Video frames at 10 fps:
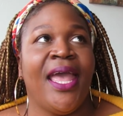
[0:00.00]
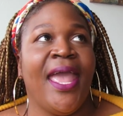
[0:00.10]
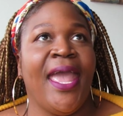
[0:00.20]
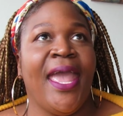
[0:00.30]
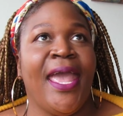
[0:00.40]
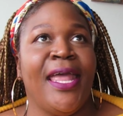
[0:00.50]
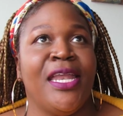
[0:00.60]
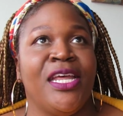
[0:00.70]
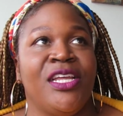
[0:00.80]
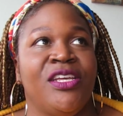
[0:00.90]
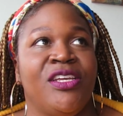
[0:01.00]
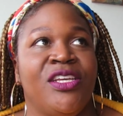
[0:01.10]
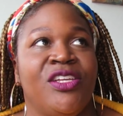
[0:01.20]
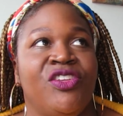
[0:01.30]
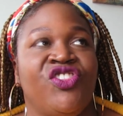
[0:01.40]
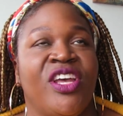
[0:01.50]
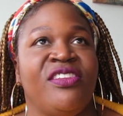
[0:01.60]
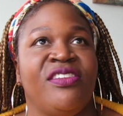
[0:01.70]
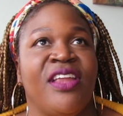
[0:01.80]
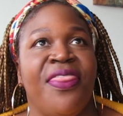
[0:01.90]
and
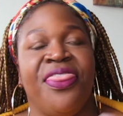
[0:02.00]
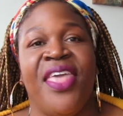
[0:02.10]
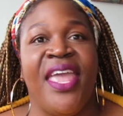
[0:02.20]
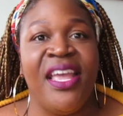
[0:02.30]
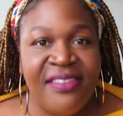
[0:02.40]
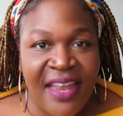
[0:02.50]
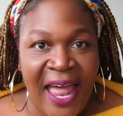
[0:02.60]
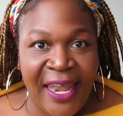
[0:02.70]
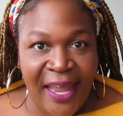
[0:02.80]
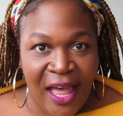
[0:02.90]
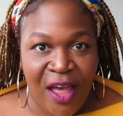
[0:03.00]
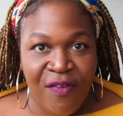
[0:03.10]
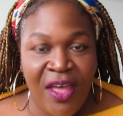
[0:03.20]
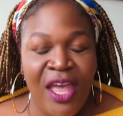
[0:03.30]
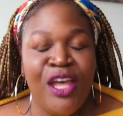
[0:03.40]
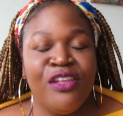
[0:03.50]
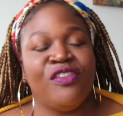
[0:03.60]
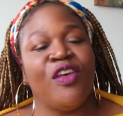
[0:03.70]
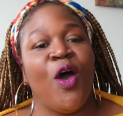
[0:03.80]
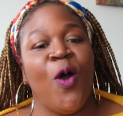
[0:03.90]
just things that I love.
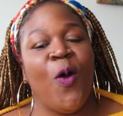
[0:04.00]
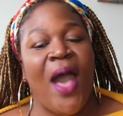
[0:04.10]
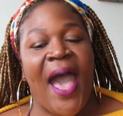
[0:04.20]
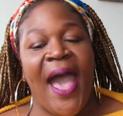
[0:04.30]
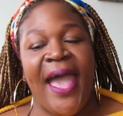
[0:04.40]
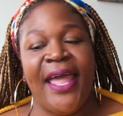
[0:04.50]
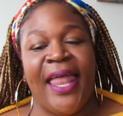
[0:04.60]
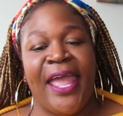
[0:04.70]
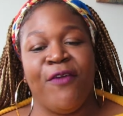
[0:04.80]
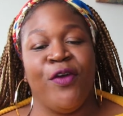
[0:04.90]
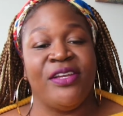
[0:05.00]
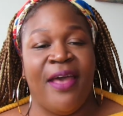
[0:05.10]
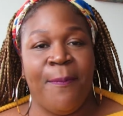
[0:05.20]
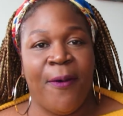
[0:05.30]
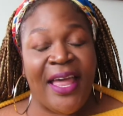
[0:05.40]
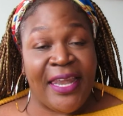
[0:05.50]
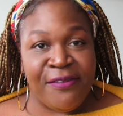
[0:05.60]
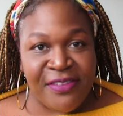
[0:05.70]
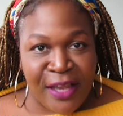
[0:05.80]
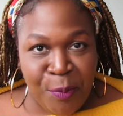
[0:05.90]
So I like, for example, I
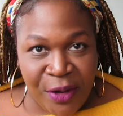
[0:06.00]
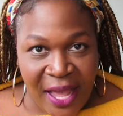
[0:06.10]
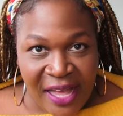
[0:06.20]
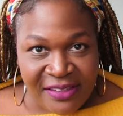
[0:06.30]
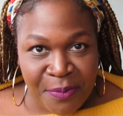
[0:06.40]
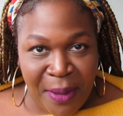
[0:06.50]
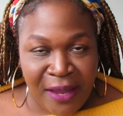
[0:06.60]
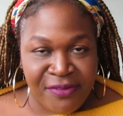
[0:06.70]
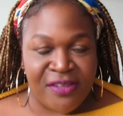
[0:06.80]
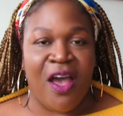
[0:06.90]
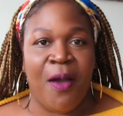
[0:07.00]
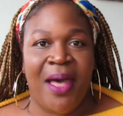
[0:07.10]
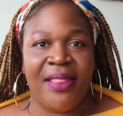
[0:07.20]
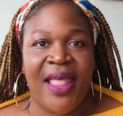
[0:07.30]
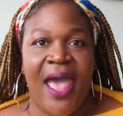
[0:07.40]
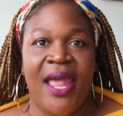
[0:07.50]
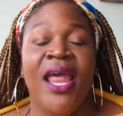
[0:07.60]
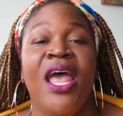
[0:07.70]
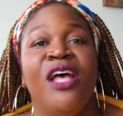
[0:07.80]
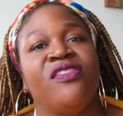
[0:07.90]
love celebrity gossip. I love to talk about that.
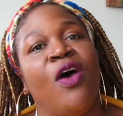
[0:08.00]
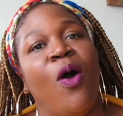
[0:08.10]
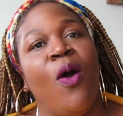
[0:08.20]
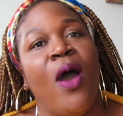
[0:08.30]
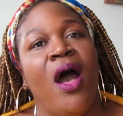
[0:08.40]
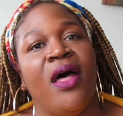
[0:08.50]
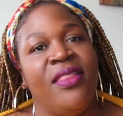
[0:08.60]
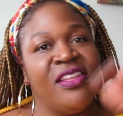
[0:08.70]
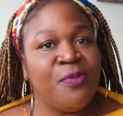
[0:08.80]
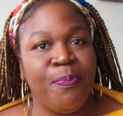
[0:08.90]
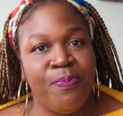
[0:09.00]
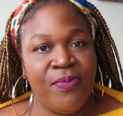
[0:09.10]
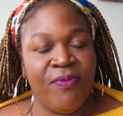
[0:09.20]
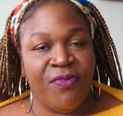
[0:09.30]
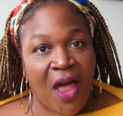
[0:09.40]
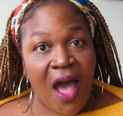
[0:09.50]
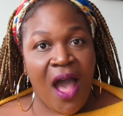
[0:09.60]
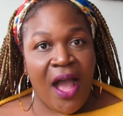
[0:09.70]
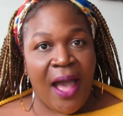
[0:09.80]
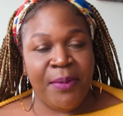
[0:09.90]
So on this
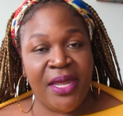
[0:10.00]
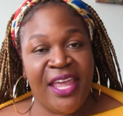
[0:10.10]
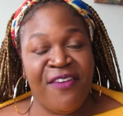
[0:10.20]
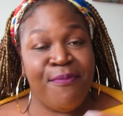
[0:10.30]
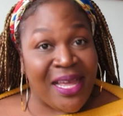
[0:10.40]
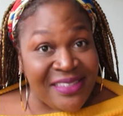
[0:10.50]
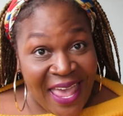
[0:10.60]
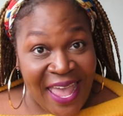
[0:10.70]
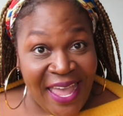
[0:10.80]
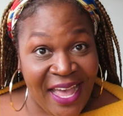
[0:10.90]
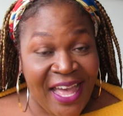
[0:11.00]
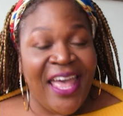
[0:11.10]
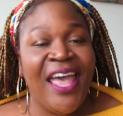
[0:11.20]
vlog, I'm going to give my take